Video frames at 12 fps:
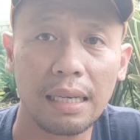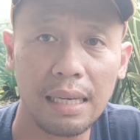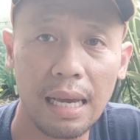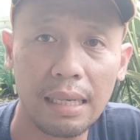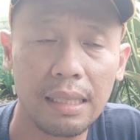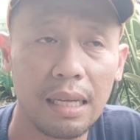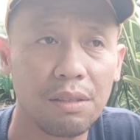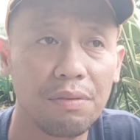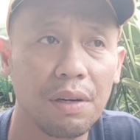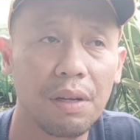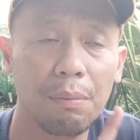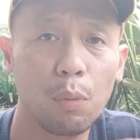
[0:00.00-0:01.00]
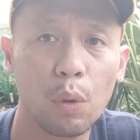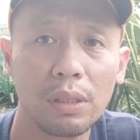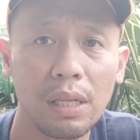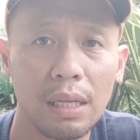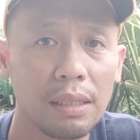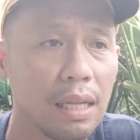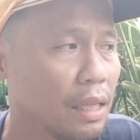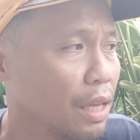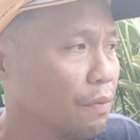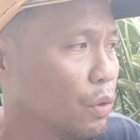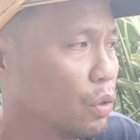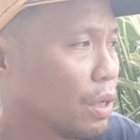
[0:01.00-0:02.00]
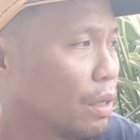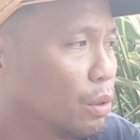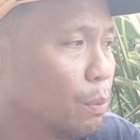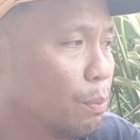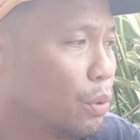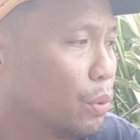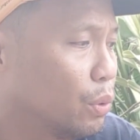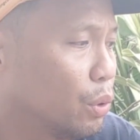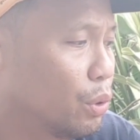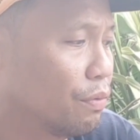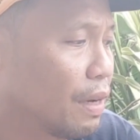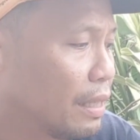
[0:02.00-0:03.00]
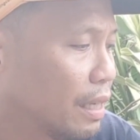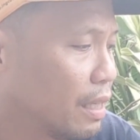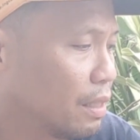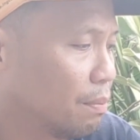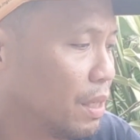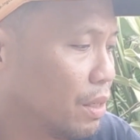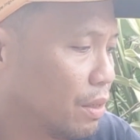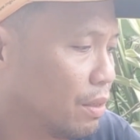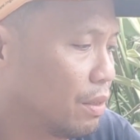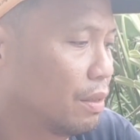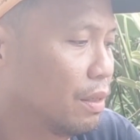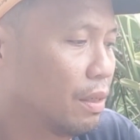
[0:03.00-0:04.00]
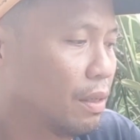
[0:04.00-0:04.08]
Again, it's very important that if you start to prune your Vandas, because